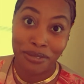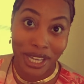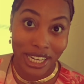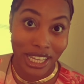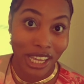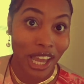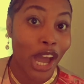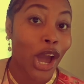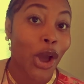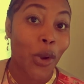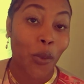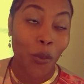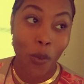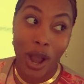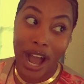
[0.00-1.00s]
money.
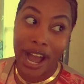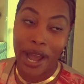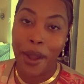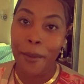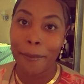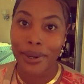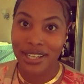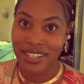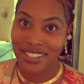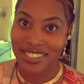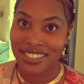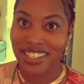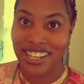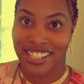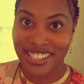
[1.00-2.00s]
Why?
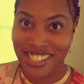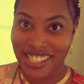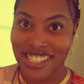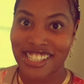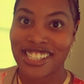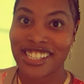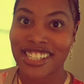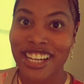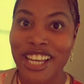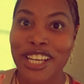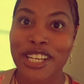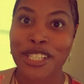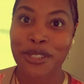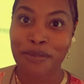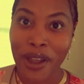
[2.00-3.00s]
Because attention
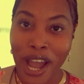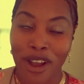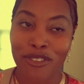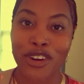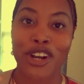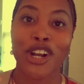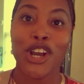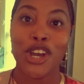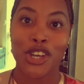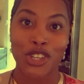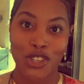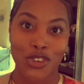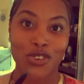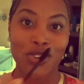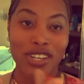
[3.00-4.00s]
is power.
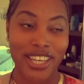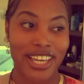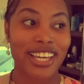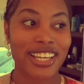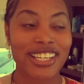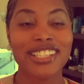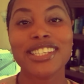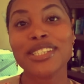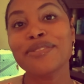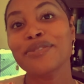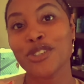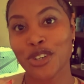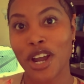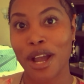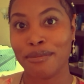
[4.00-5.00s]
You get in some
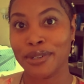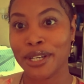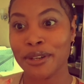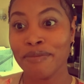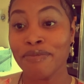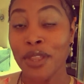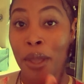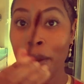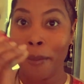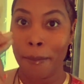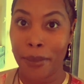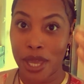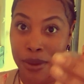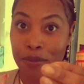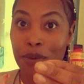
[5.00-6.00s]
drama,
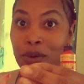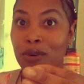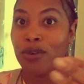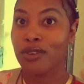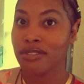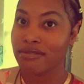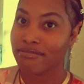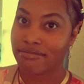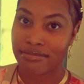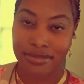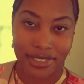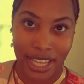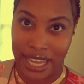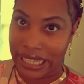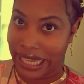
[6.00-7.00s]
people,
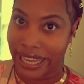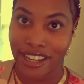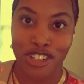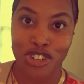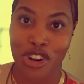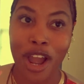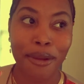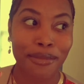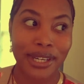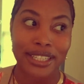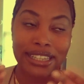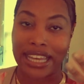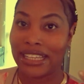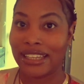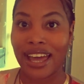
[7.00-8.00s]
they like
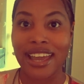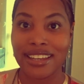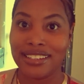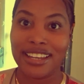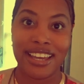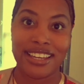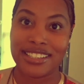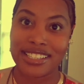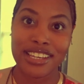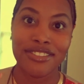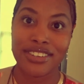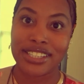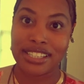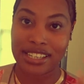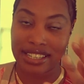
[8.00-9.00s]
drama, they like
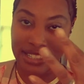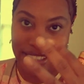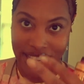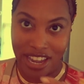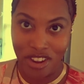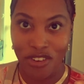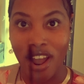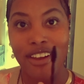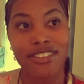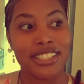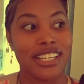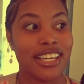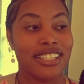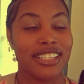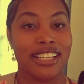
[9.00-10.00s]
negativity, they
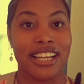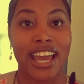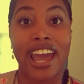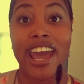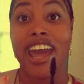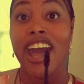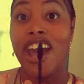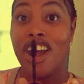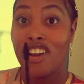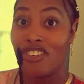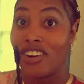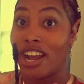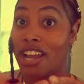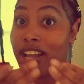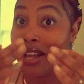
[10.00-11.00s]
gravitate to that,
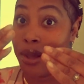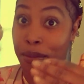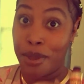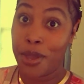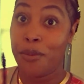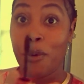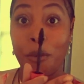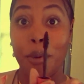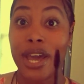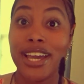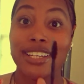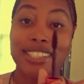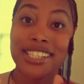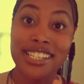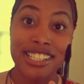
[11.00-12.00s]
right? People
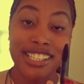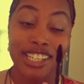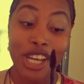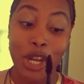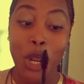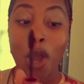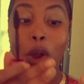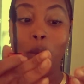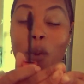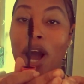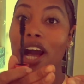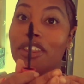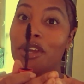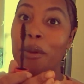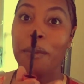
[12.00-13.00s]
pay attention.
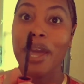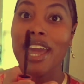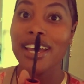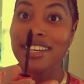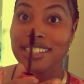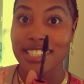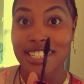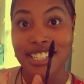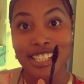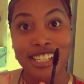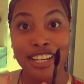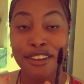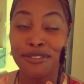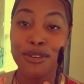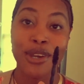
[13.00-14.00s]
While they're paying
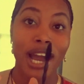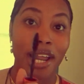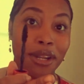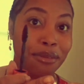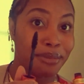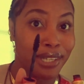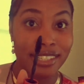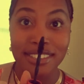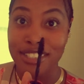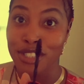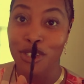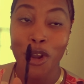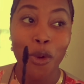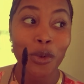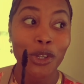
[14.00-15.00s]
attention, if you got a
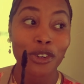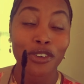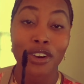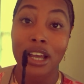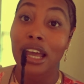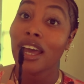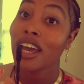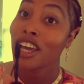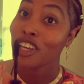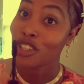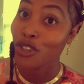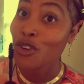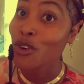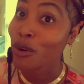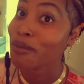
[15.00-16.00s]
business going on,
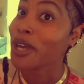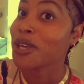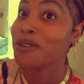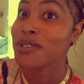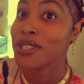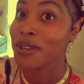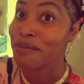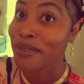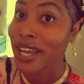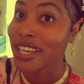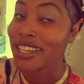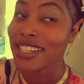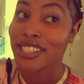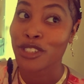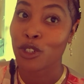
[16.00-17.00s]
you're gonna make you some
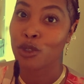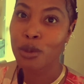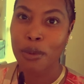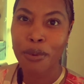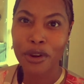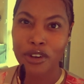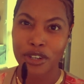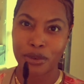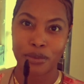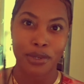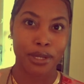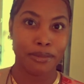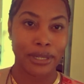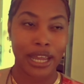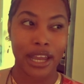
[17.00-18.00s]
money, because those people are gonna
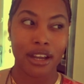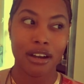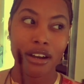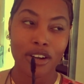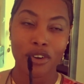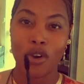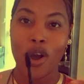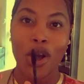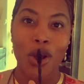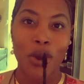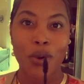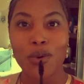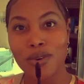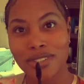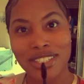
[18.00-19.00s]
wanna be like, oh,
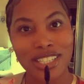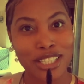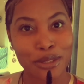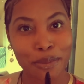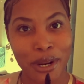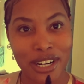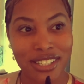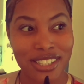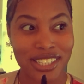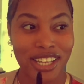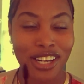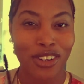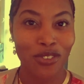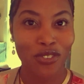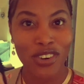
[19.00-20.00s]
who's this
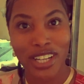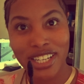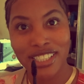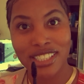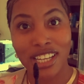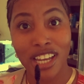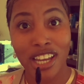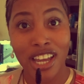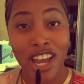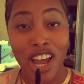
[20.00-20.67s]
person? What is it?